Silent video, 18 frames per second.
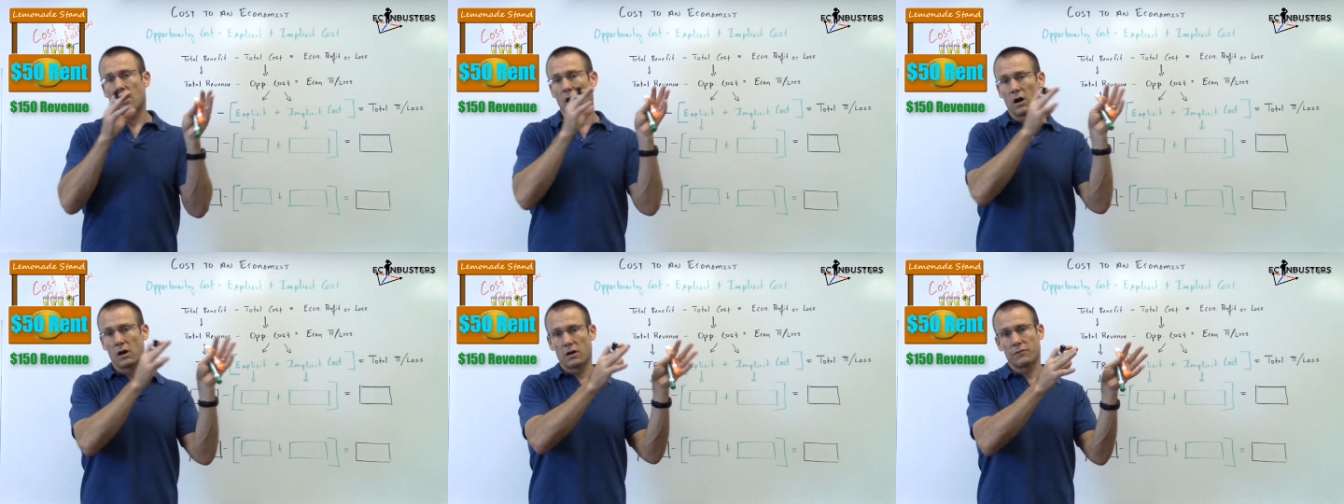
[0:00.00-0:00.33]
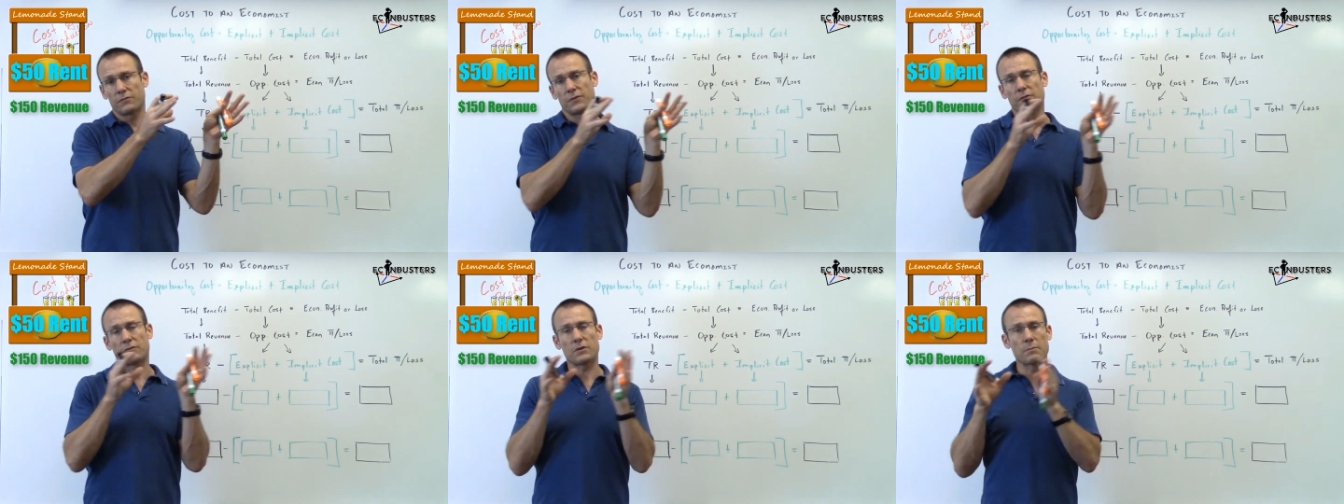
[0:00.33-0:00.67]

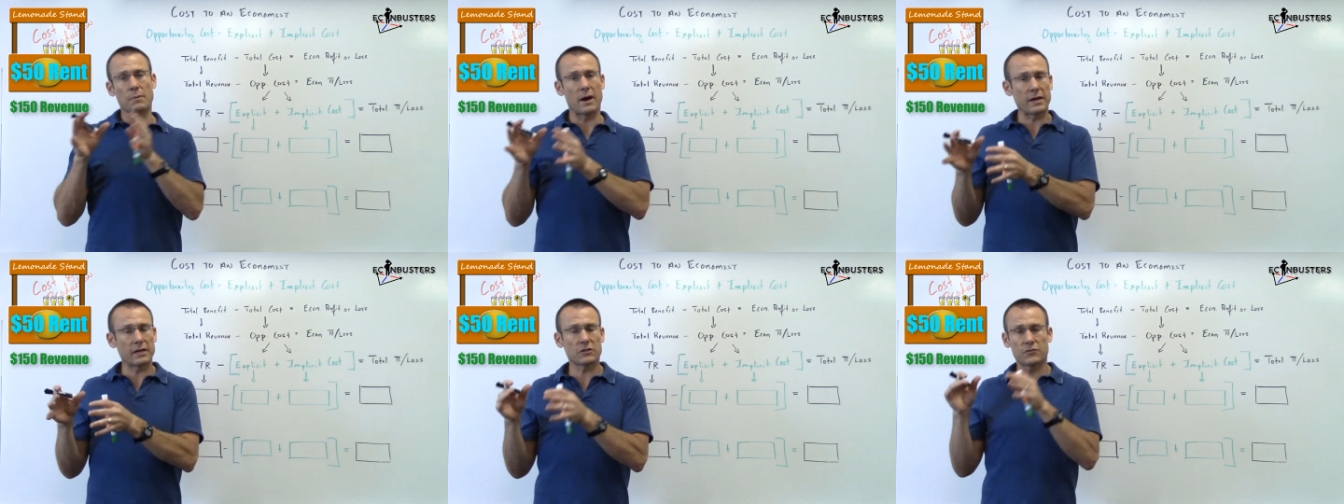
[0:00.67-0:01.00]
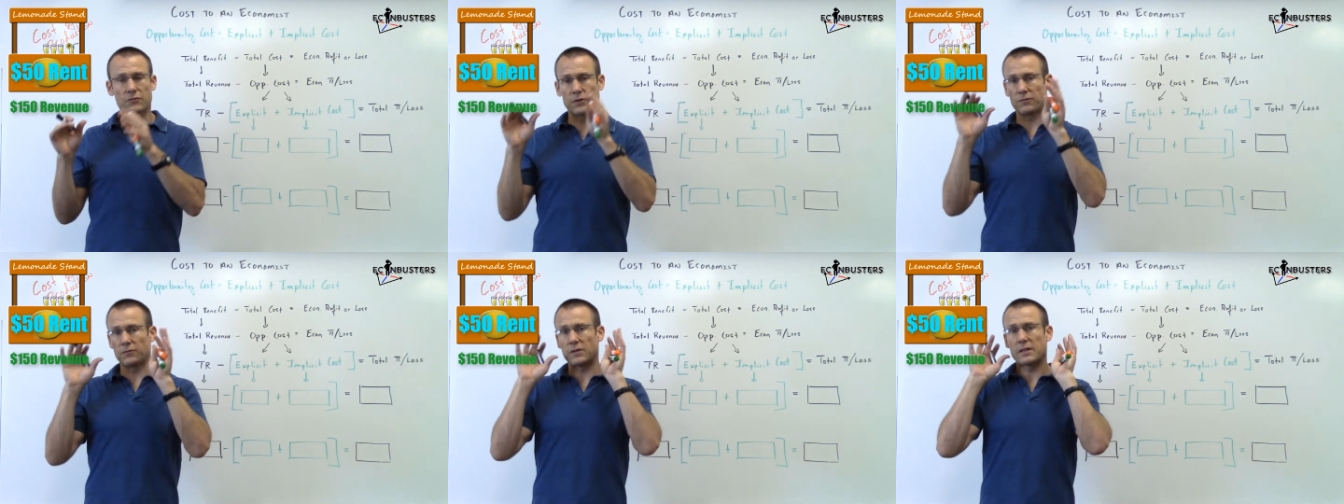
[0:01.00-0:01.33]
150 minus
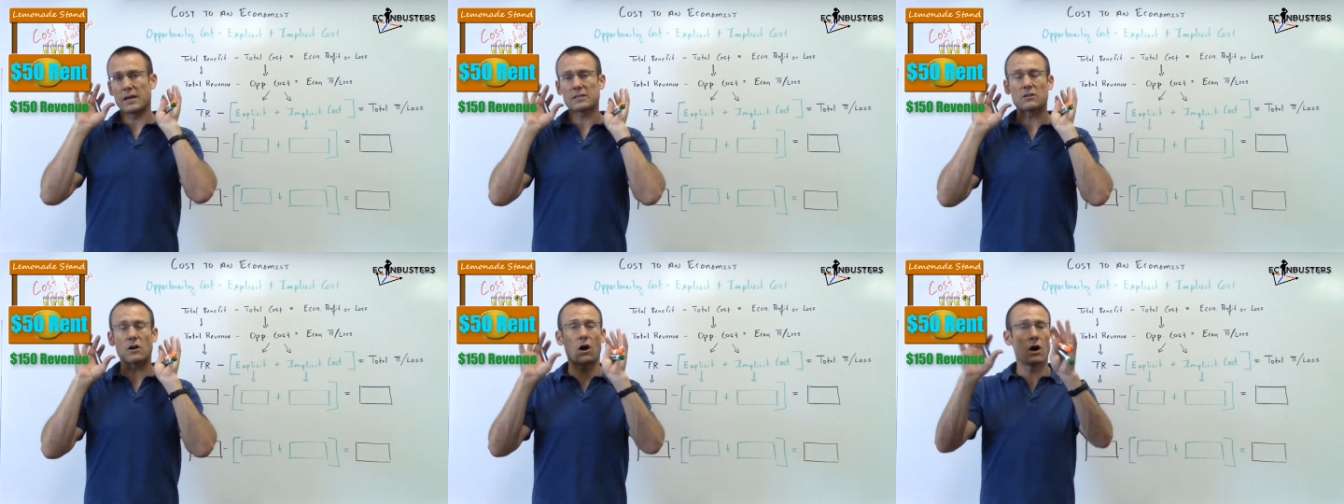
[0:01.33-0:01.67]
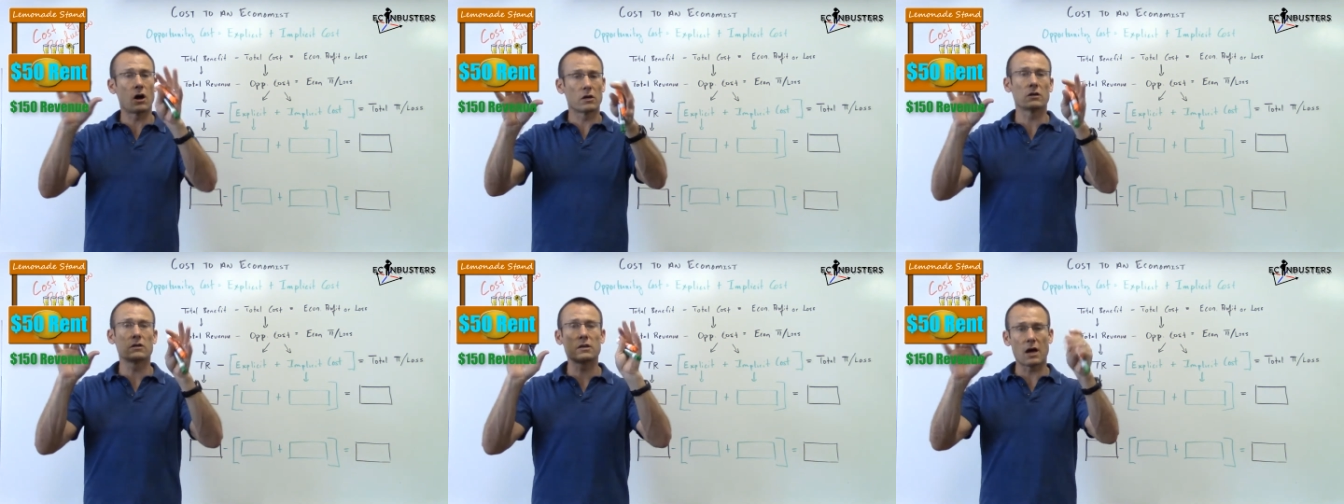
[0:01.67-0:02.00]
50, that's
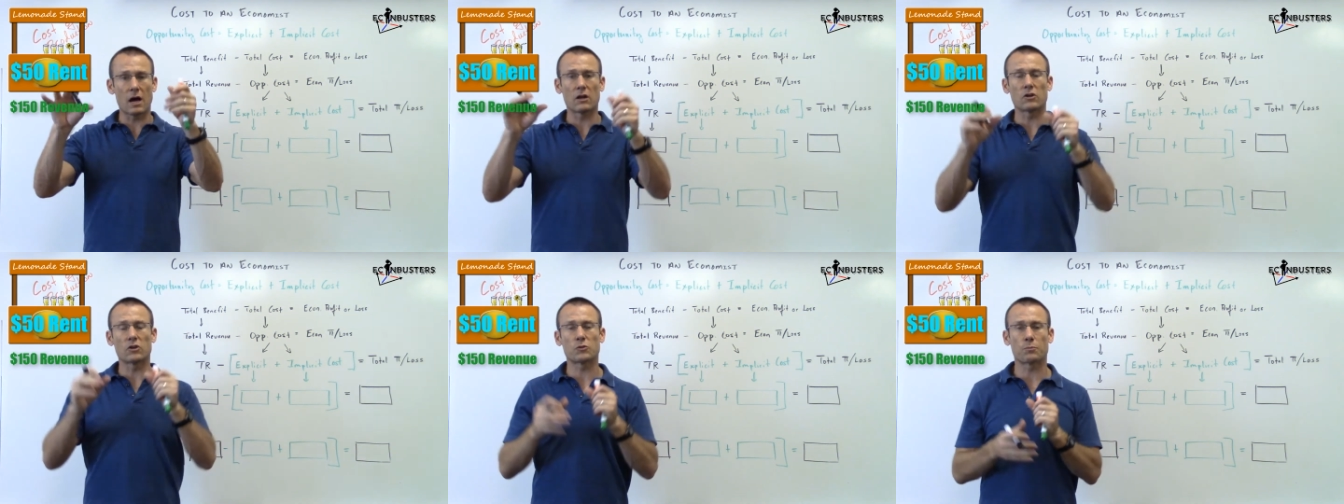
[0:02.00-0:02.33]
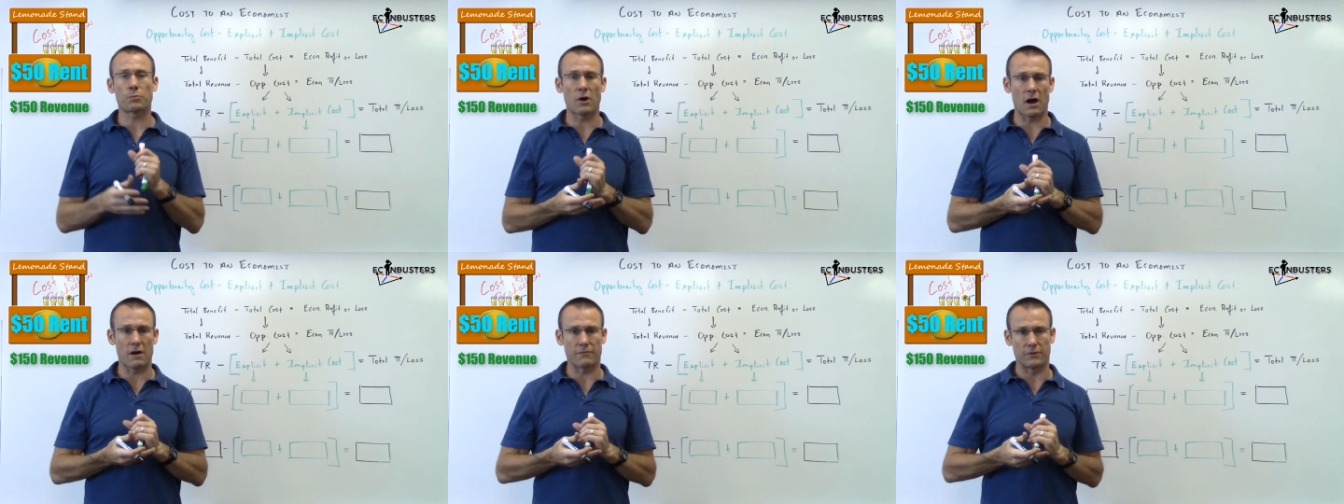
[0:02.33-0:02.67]
$100
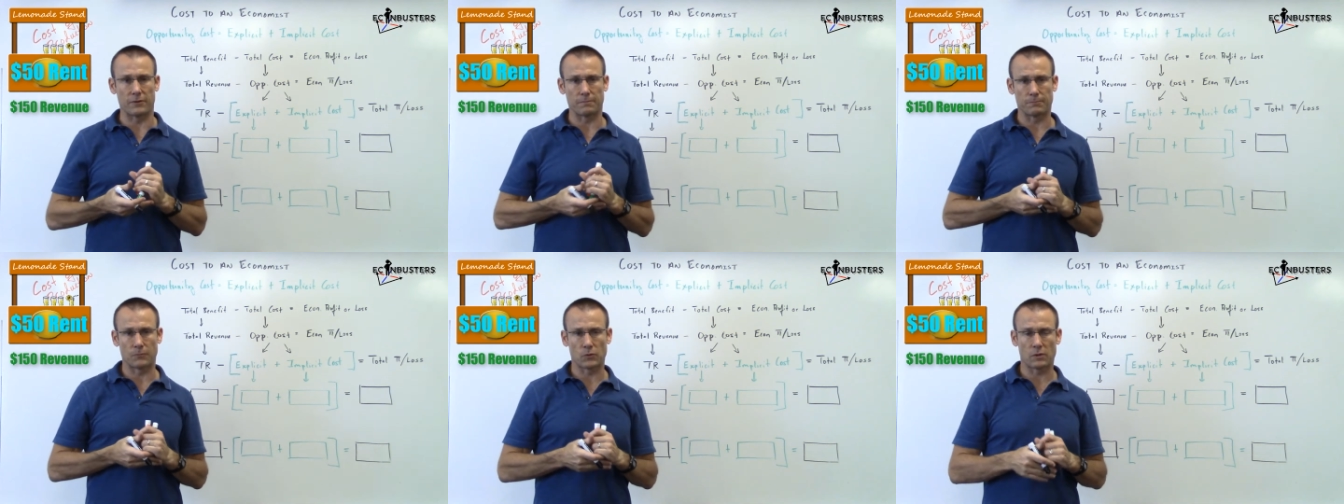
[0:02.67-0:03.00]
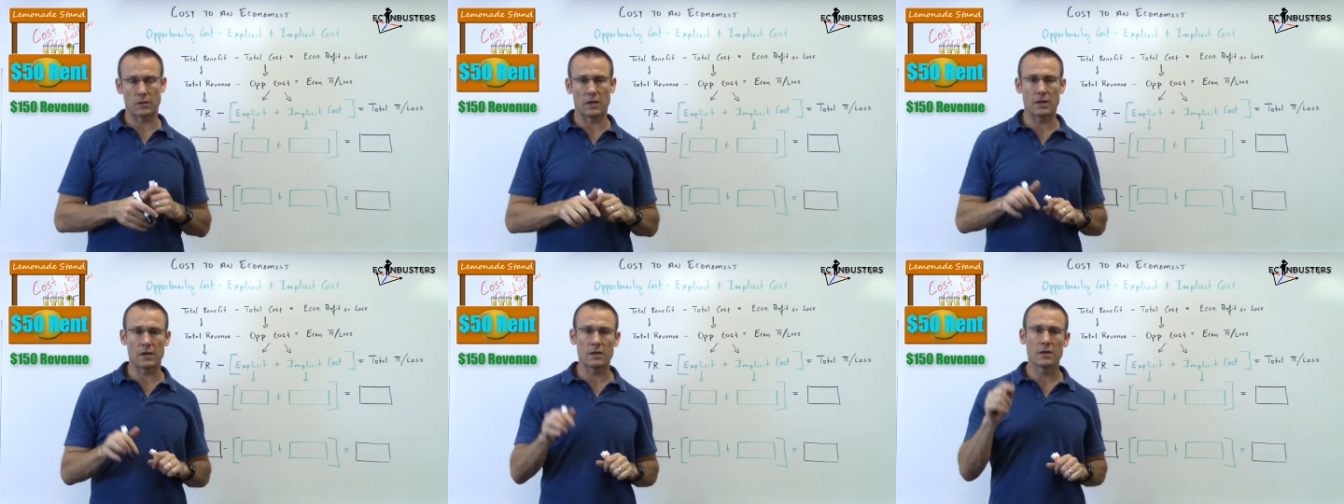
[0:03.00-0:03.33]
profit,
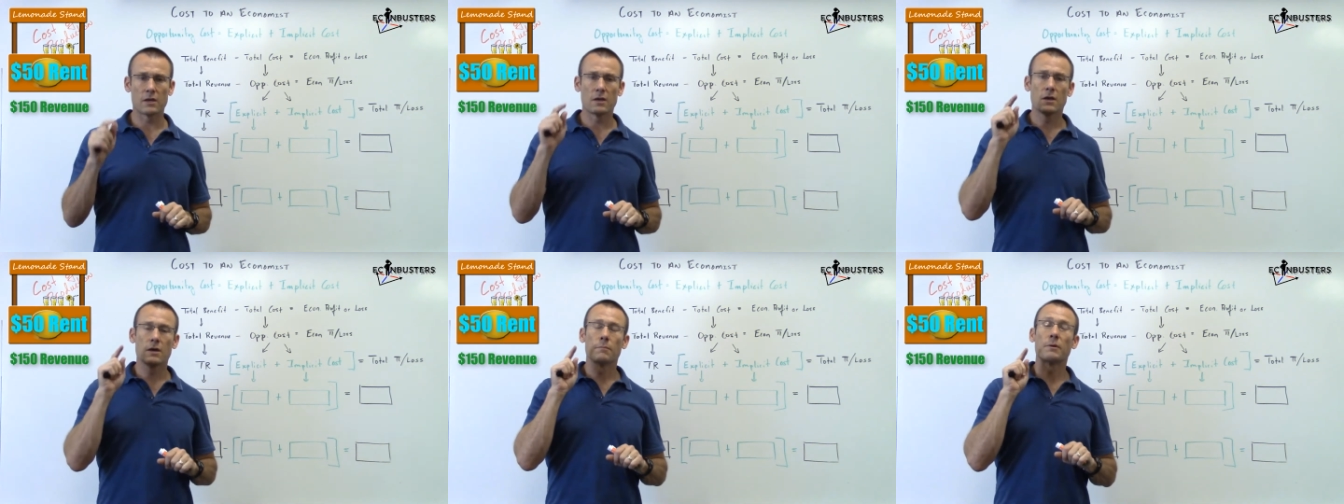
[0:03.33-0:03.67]
okay?